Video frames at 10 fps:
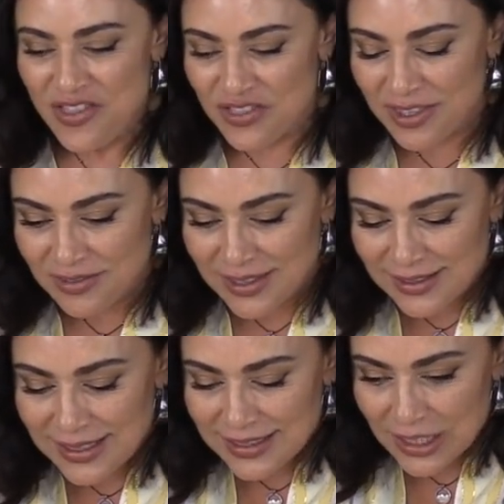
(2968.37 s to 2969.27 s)

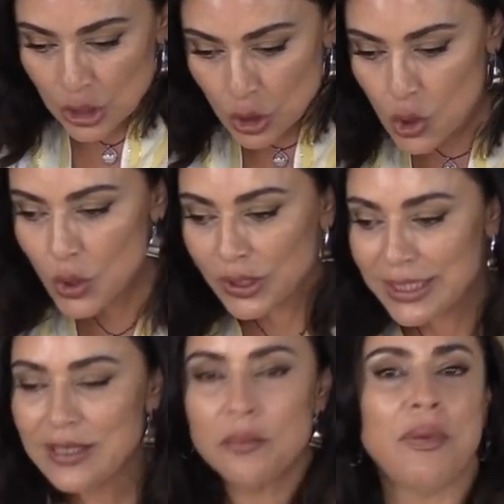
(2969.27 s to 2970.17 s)
The
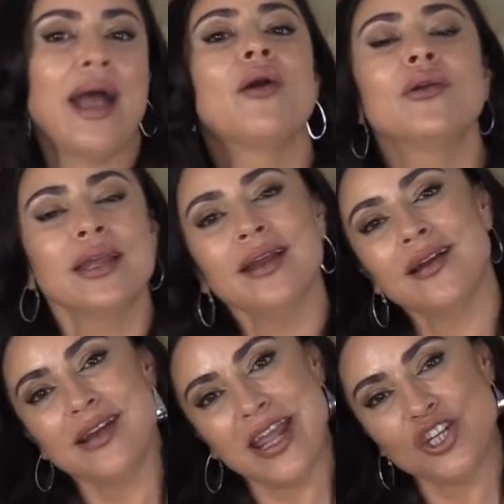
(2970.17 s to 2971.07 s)
nuclear power in
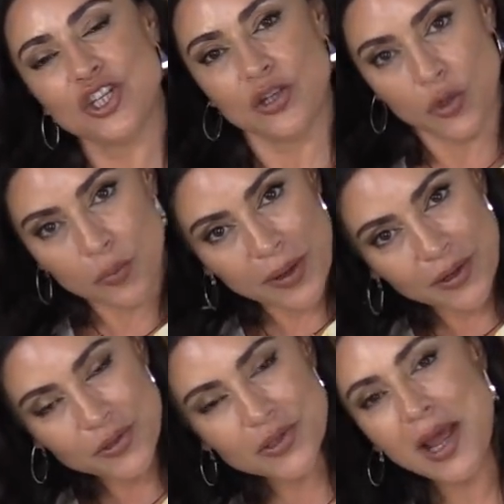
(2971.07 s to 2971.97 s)
our nation
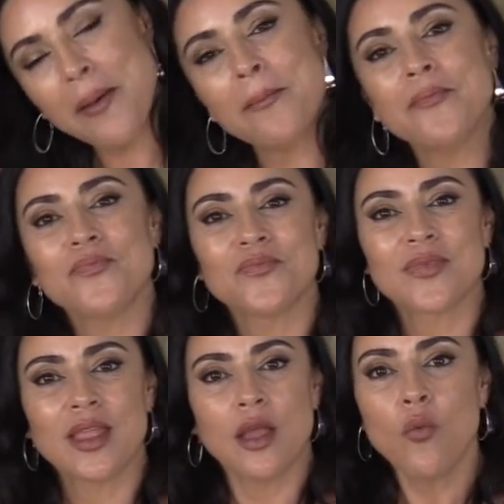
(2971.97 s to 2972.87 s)
compared to them.
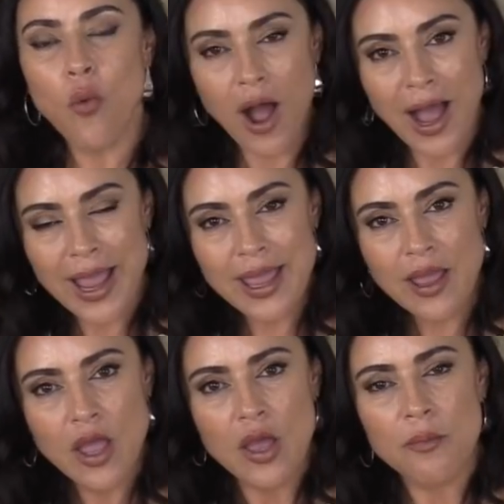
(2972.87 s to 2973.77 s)
Why?
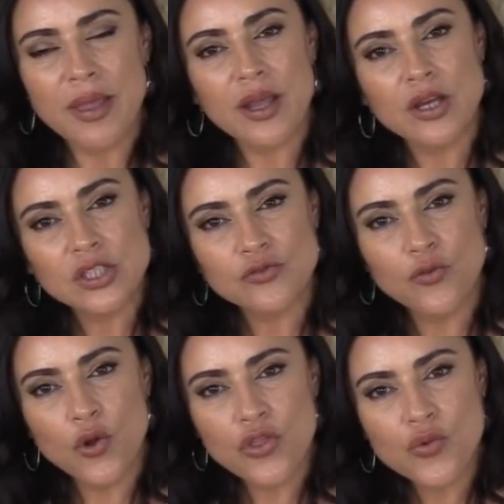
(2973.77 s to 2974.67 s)
Because
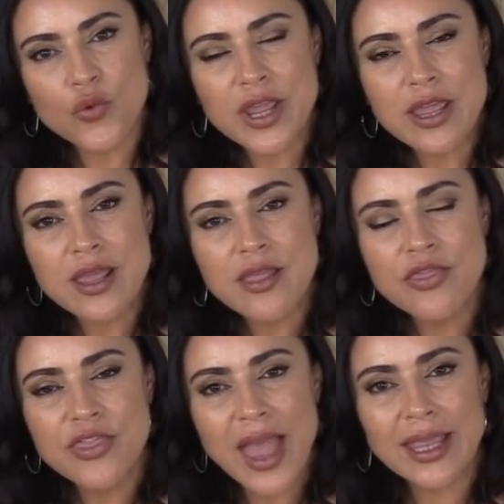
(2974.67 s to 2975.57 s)
for 3
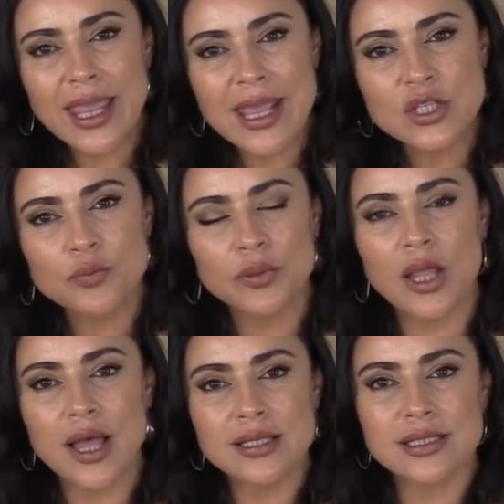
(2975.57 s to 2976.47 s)
decades
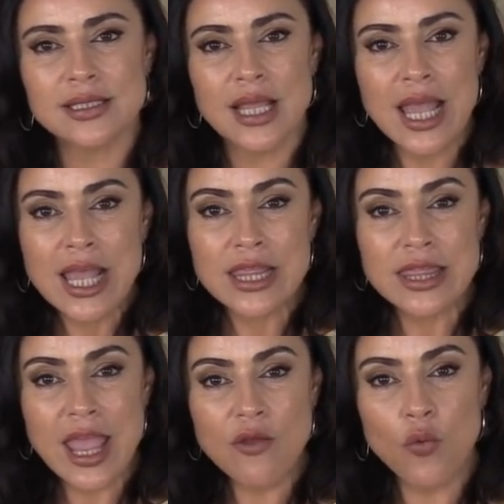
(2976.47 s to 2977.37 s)
plus,
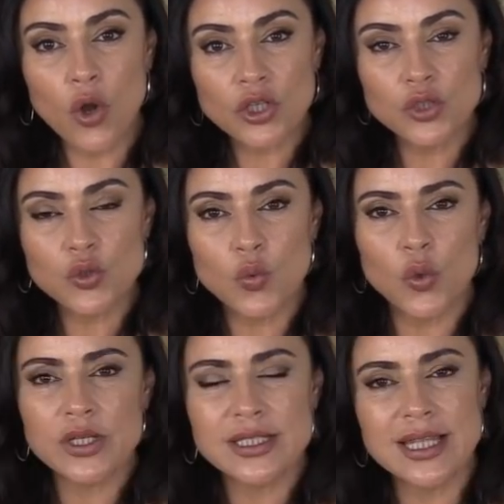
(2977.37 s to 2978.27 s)
they worked
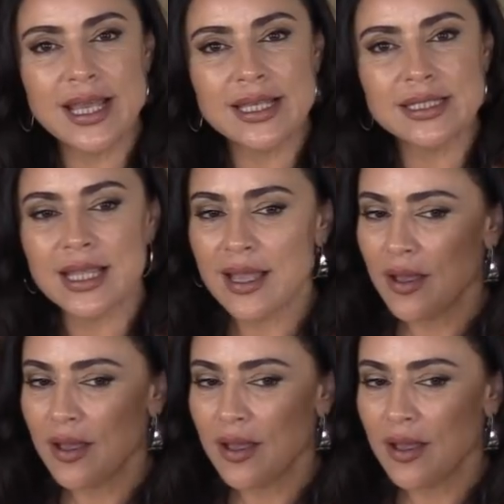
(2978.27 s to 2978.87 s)
towards this.